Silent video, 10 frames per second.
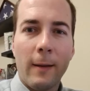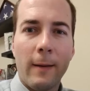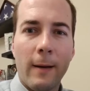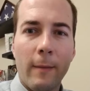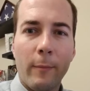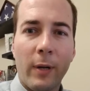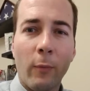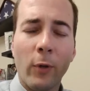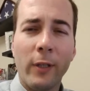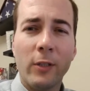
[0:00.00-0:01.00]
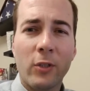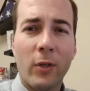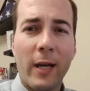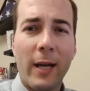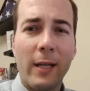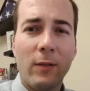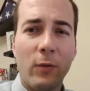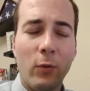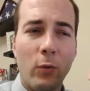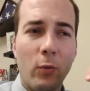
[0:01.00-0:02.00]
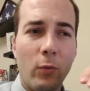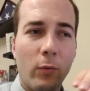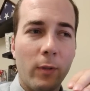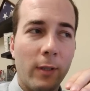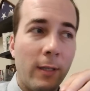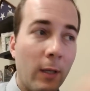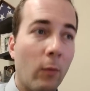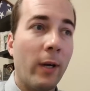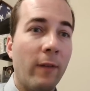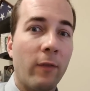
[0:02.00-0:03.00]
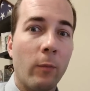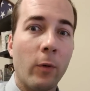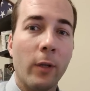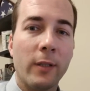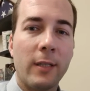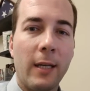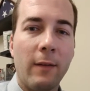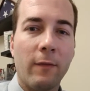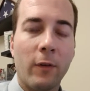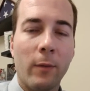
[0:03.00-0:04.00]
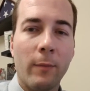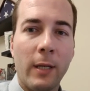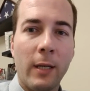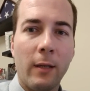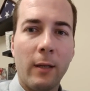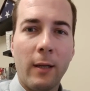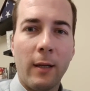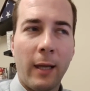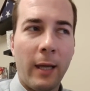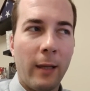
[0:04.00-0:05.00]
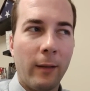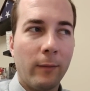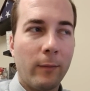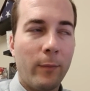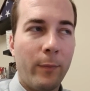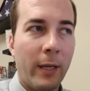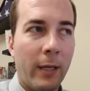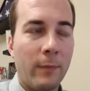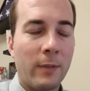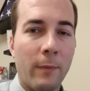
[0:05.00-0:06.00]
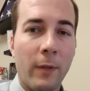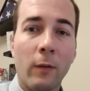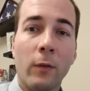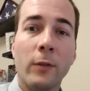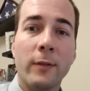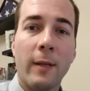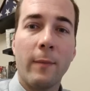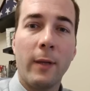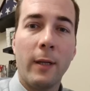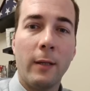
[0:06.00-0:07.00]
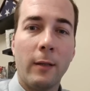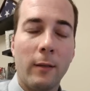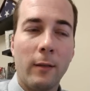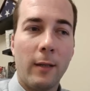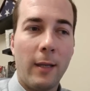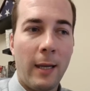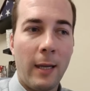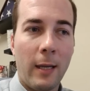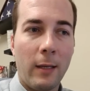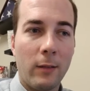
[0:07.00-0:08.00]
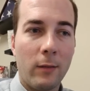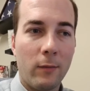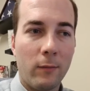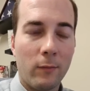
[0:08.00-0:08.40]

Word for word: Um, but I really just try to get away from real estate for a minute and pick up something, learn something, and